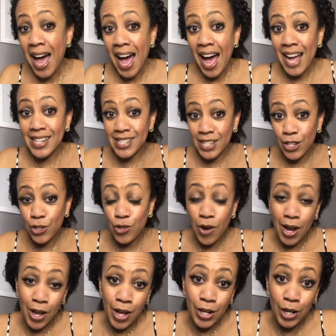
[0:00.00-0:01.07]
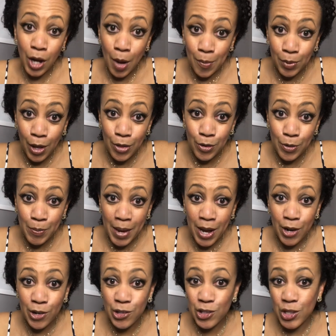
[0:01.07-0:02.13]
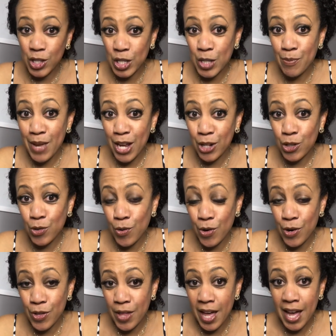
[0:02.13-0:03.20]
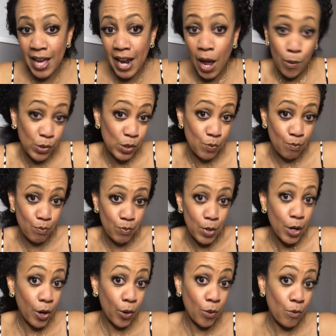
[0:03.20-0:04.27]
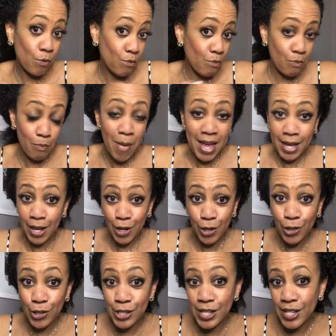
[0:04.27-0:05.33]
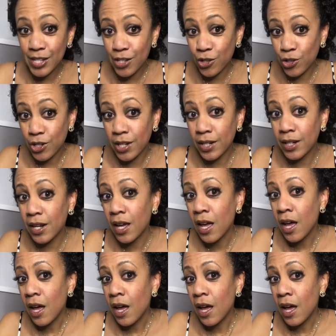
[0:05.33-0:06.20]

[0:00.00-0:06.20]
I did try on a couple other pairs just to make sure that I was, you know, making a good decision.